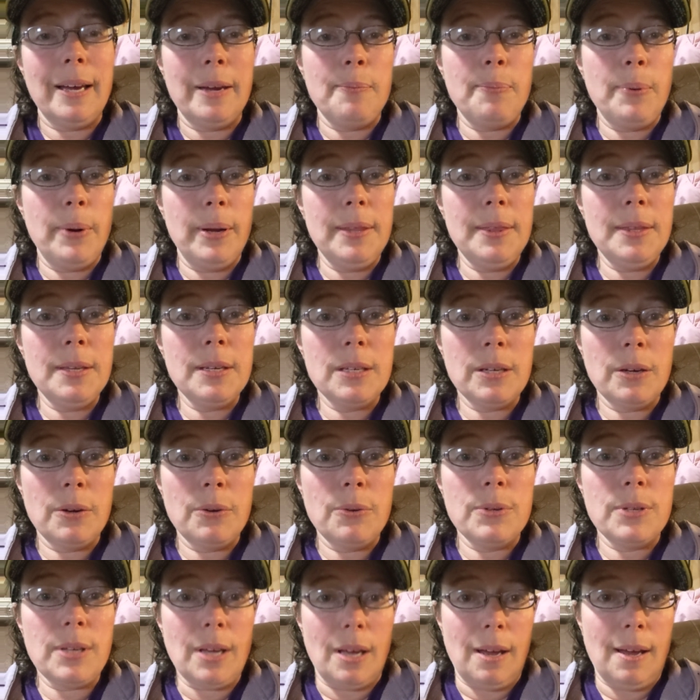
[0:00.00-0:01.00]
I bring the
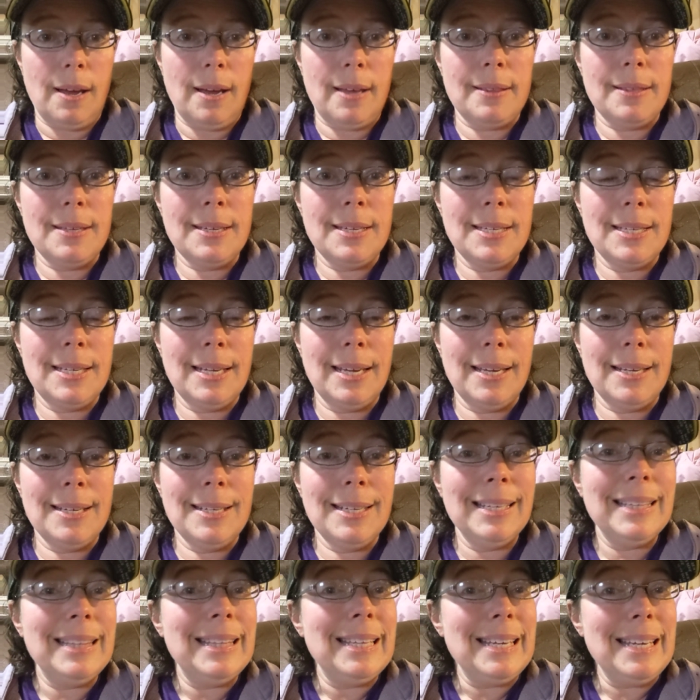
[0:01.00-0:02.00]
does on the stand
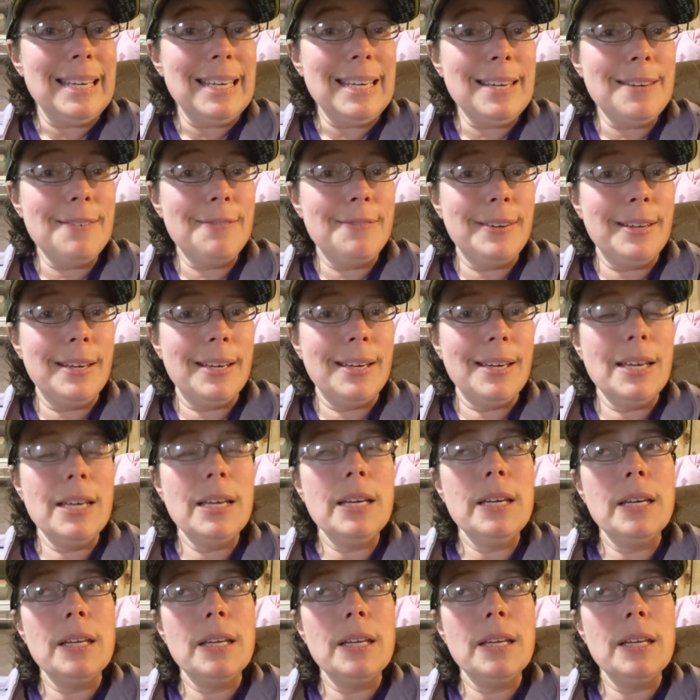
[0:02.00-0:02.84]
in the evening.